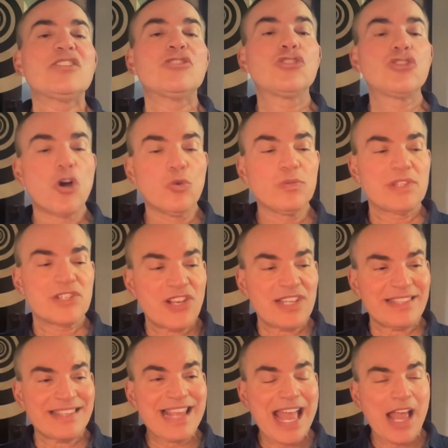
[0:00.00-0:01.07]
don't
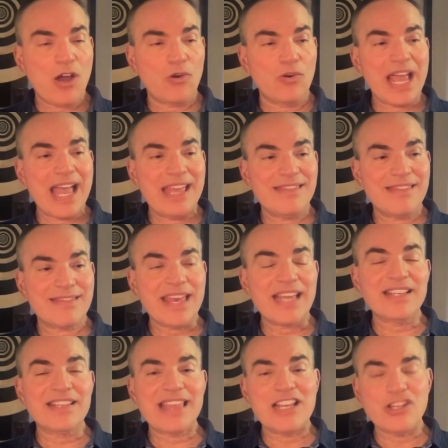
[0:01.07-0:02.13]
sit down and
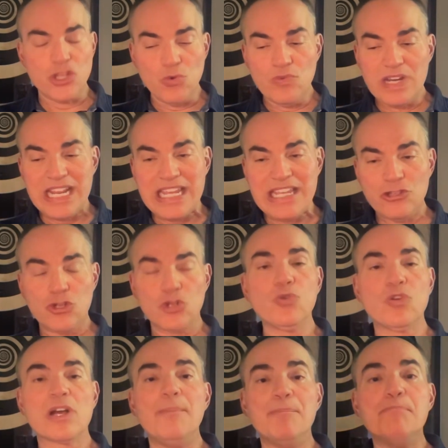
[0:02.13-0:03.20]
think that you need to
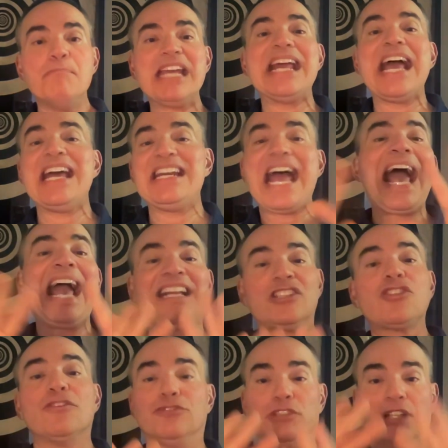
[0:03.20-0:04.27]
commit an
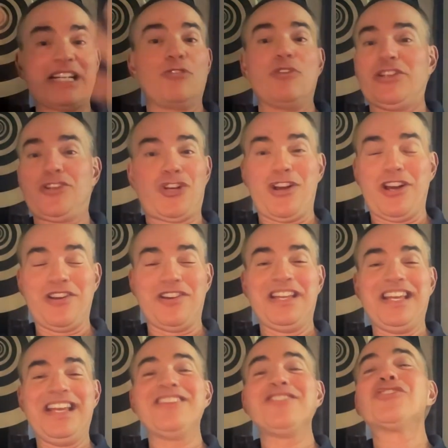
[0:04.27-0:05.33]
act of literature
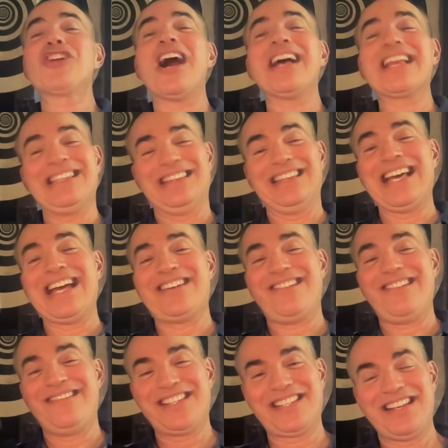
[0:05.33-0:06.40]
in giant
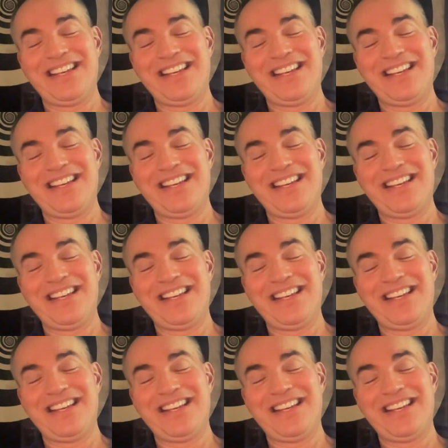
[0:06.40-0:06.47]
letters.